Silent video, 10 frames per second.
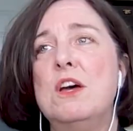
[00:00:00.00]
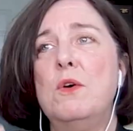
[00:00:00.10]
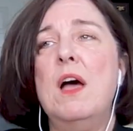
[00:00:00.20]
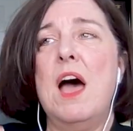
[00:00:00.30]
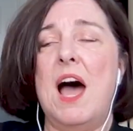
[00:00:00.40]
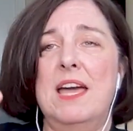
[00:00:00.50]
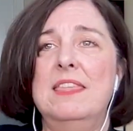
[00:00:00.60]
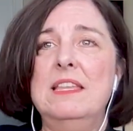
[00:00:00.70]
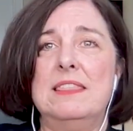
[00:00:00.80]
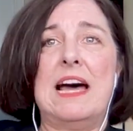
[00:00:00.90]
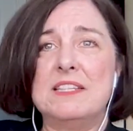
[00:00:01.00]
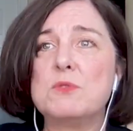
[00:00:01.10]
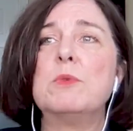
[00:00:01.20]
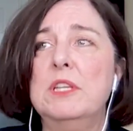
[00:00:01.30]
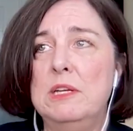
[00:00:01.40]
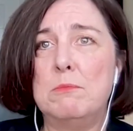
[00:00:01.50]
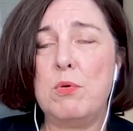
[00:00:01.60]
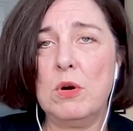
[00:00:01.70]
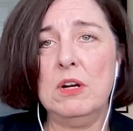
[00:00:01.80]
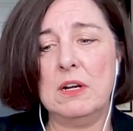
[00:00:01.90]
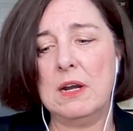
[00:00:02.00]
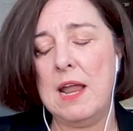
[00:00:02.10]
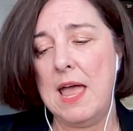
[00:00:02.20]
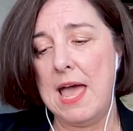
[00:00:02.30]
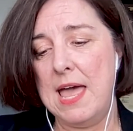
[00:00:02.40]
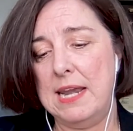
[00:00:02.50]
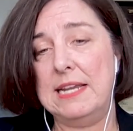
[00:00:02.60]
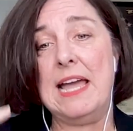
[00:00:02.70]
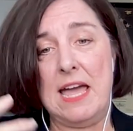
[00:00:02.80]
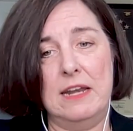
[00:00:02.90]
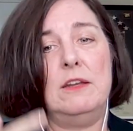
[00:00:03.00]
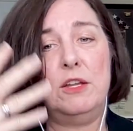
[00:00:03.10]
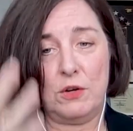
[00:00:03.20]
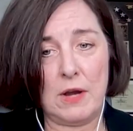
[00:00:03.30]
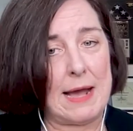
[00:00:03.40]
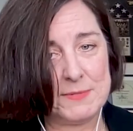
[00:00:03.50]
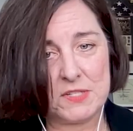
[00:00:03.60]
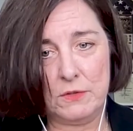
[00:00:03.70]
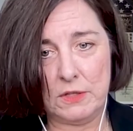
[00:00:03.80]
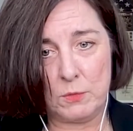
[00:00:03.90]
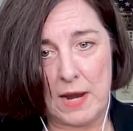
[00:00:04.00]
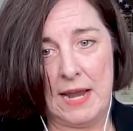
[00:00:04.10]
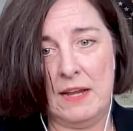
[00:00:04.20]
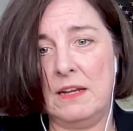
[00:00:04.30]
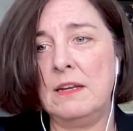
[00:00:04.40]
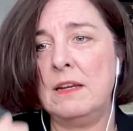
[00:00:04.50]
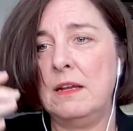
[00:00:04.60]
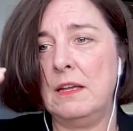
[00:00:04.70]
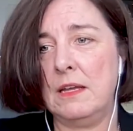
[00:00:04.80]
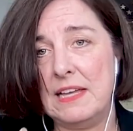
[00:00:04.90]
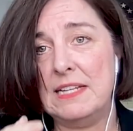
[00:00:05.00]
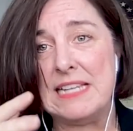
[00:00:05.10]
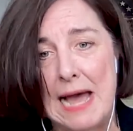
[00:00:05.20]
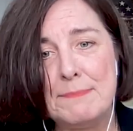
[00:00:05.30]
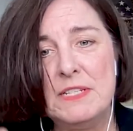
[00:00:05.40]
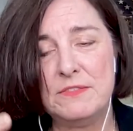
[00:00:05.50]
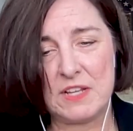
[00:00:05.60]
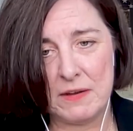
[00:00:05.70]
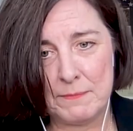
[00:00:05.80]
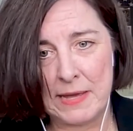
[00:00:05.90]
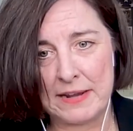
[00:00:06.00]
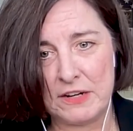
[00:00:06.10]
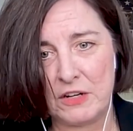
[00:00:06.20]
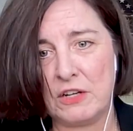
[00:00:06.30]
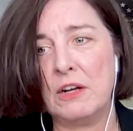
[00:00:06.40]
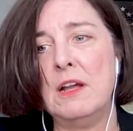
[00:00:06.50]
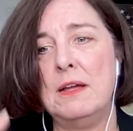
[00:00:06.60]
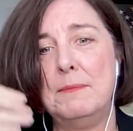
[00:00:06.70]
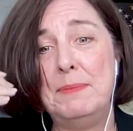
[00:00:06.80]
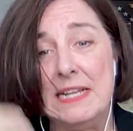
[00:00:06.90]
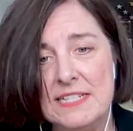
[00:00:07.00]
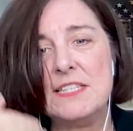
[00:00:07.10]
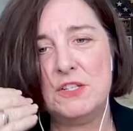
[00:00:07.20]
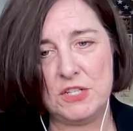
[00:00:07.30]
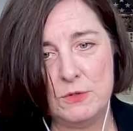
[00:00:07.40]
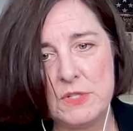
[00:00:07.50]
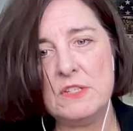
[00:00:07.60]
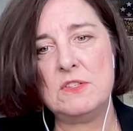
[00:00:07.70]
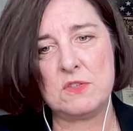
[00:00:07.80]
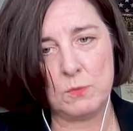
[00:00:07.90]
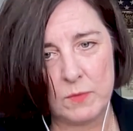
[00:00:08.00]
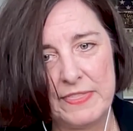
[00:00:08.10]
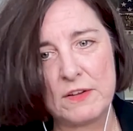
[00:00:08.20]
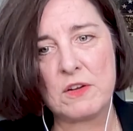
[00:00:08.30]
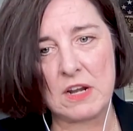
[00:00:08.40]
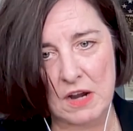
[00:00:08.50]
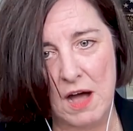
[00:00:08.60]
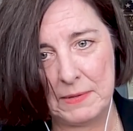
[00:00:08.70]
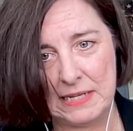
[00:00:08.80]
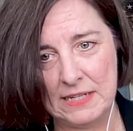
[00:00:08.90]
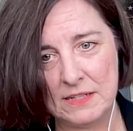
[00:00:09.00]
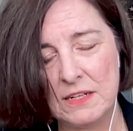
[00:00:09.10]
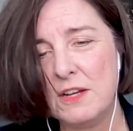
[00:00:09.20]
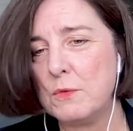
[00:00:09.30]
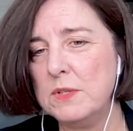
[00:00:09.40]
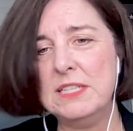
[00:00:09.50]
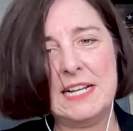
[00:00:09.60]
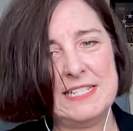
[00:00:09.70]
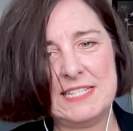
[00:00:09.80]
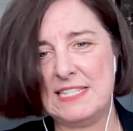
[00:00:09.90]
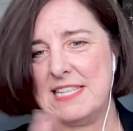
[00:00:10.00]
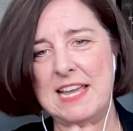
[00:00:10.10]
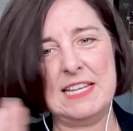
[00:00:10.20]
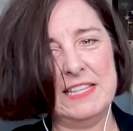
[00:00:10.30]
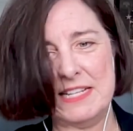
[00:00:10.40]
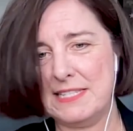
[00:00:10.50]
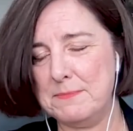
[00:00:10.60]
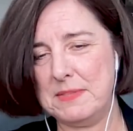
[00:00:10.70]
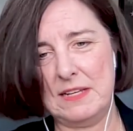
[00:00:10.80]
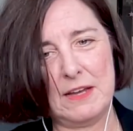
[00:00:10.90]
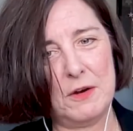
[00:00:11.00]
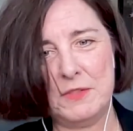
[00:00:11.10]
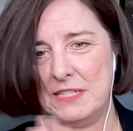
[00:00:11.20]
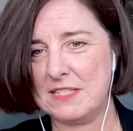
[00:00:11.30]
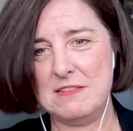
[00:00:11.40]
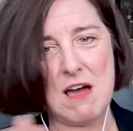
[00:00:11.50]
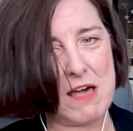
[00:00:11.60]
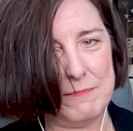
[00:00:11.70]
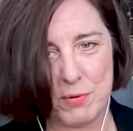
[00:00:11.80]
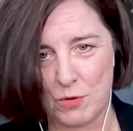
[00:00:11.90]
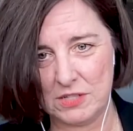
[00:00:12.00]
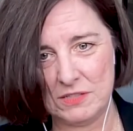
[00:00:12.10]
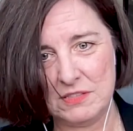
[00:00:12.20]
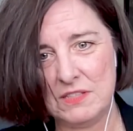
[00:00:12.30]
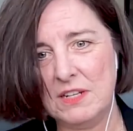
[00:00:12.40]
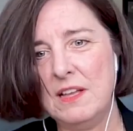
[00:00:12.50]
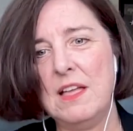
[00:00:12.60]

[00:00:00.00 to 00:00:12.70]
So I think that's really important. And again, you're absolutely right. The adaptive competitor picks and chooses when they're going to compete, realizes they can let something go that's not important.